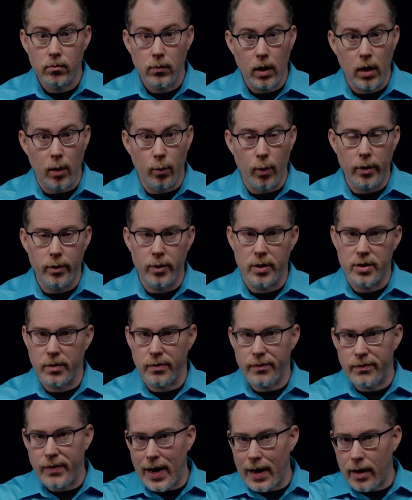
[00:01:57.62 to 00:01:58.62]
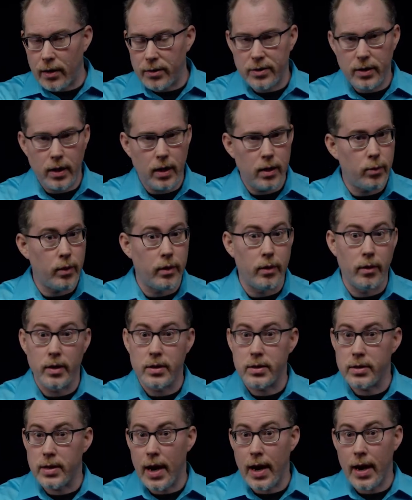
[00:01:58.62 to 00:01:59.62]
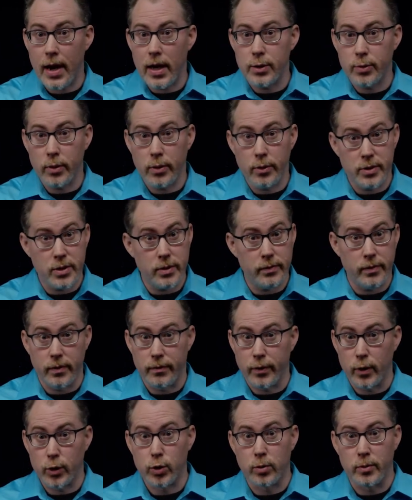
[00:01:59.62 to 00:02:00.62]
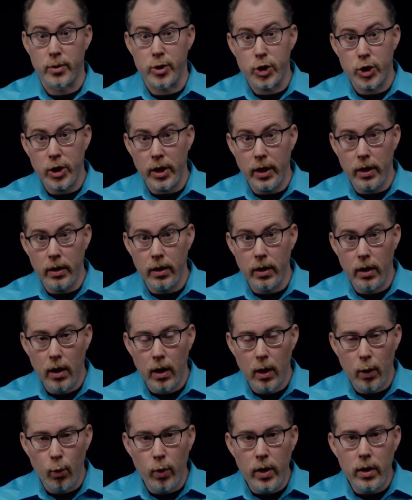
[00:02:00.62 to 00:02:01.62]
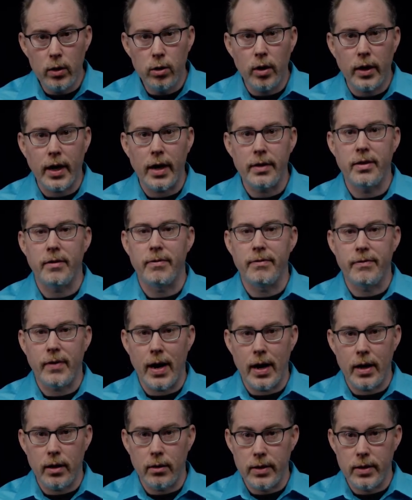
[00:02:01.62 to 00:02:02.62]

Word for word: and whether it's a file set, whether it's NAS, whether it's even a virtual machine, we look at the file